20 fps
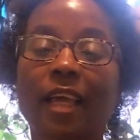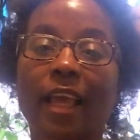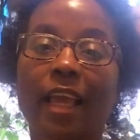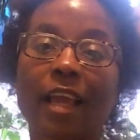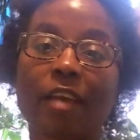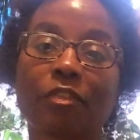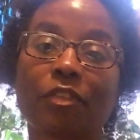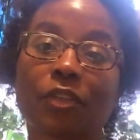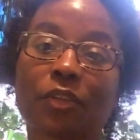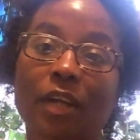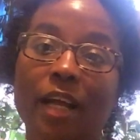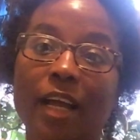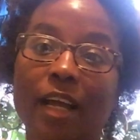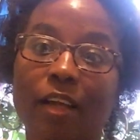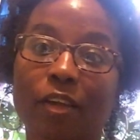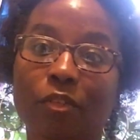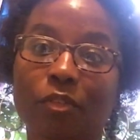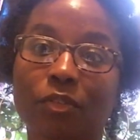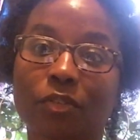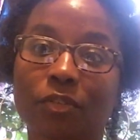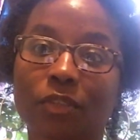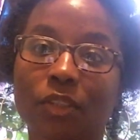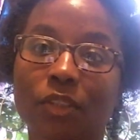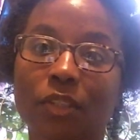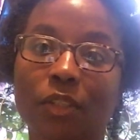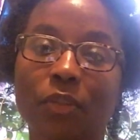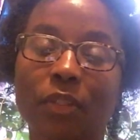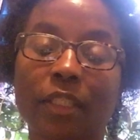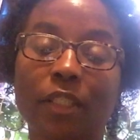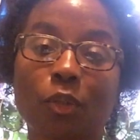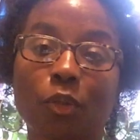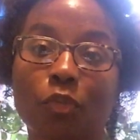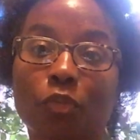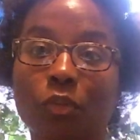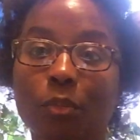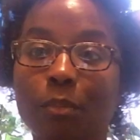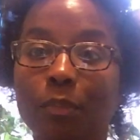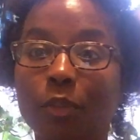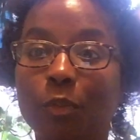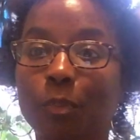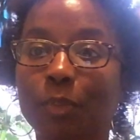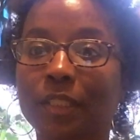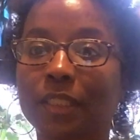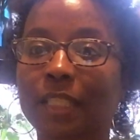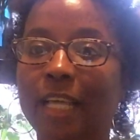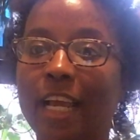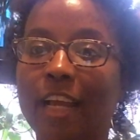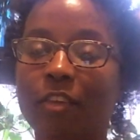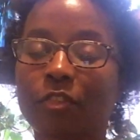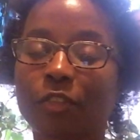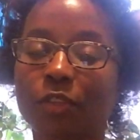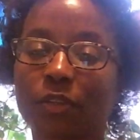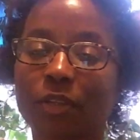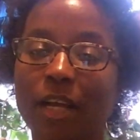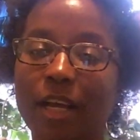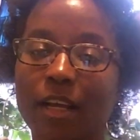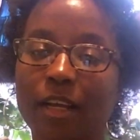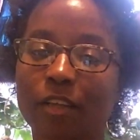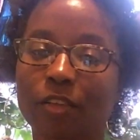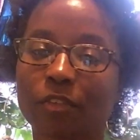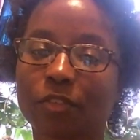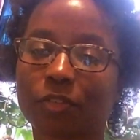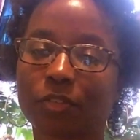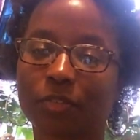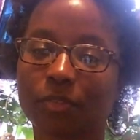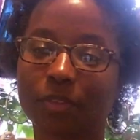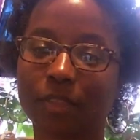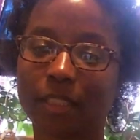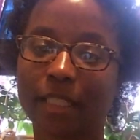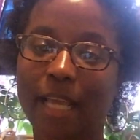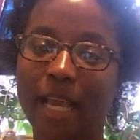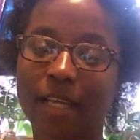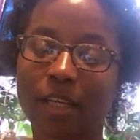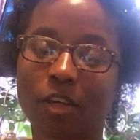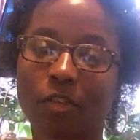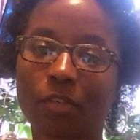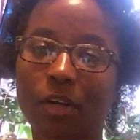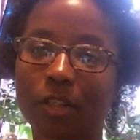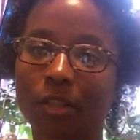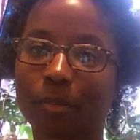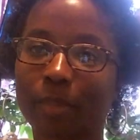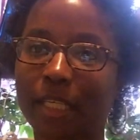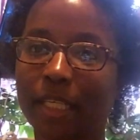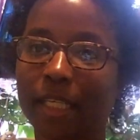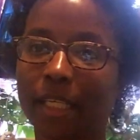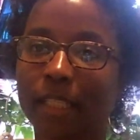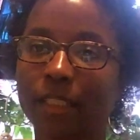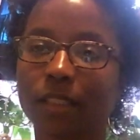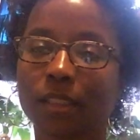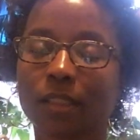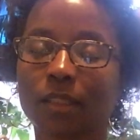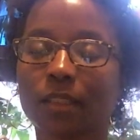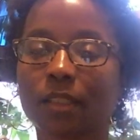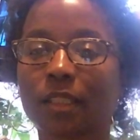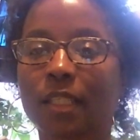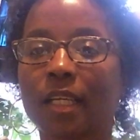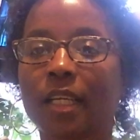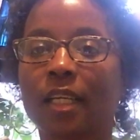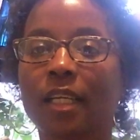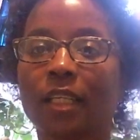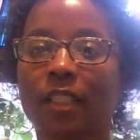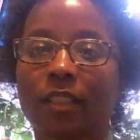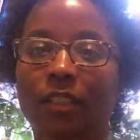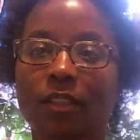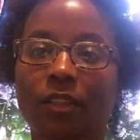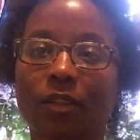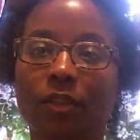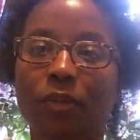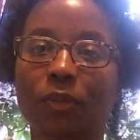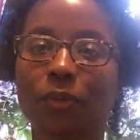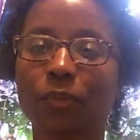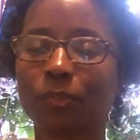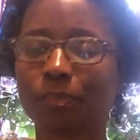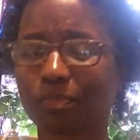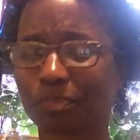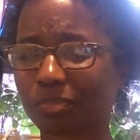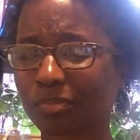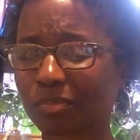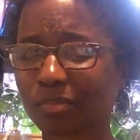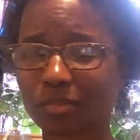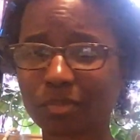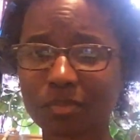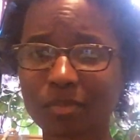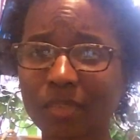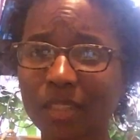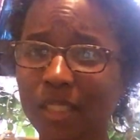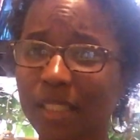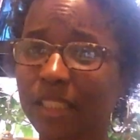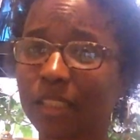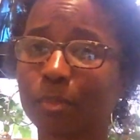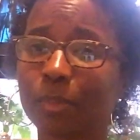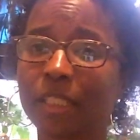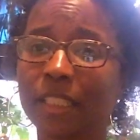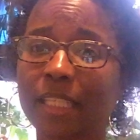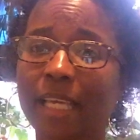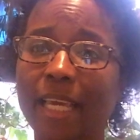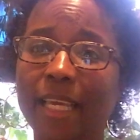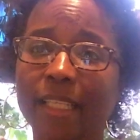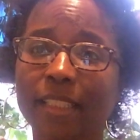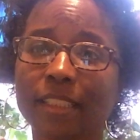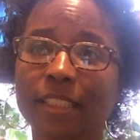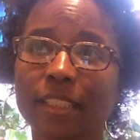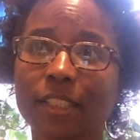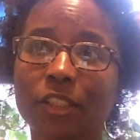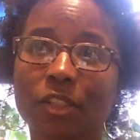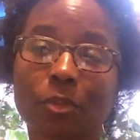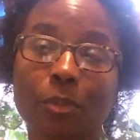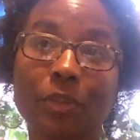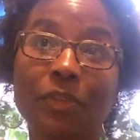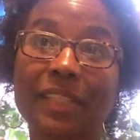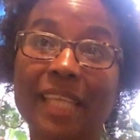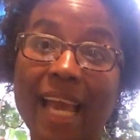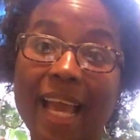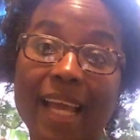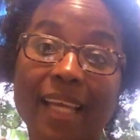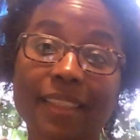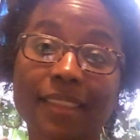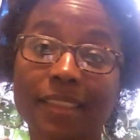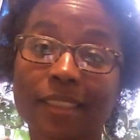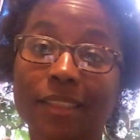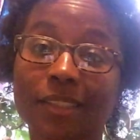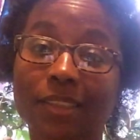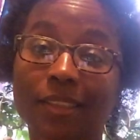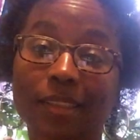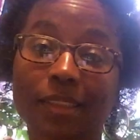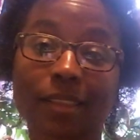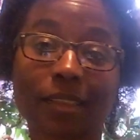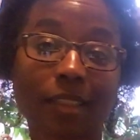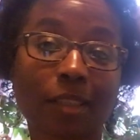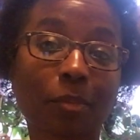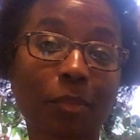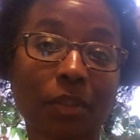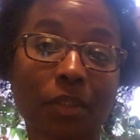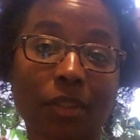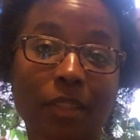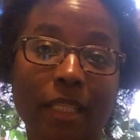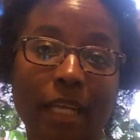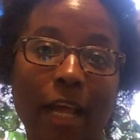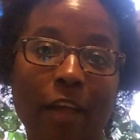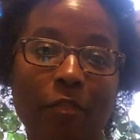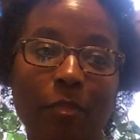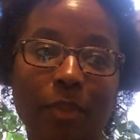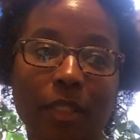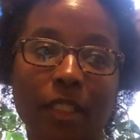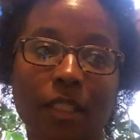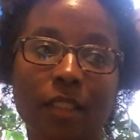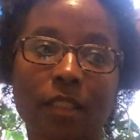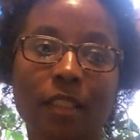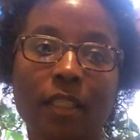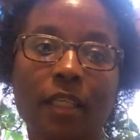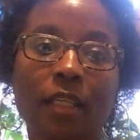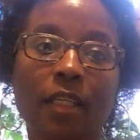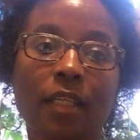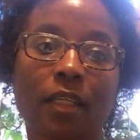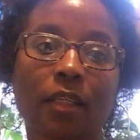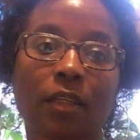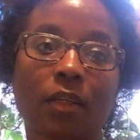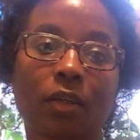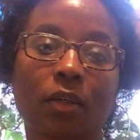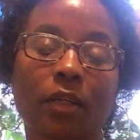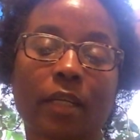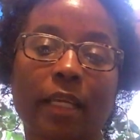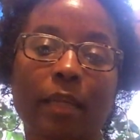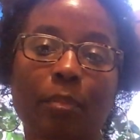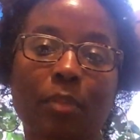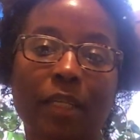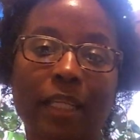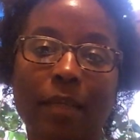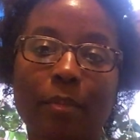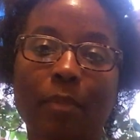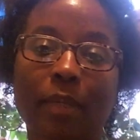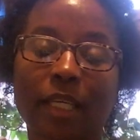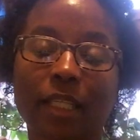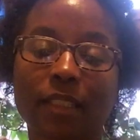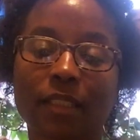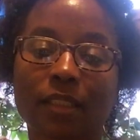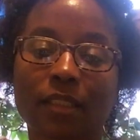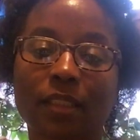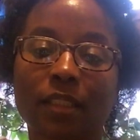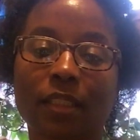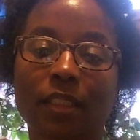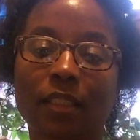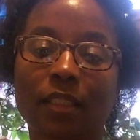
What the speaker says: after I've, you know, healed from lupus, after I've gotten off all the medications. You know, it's been 8 years, it'll be 9 years this summer that I've been on a plant-based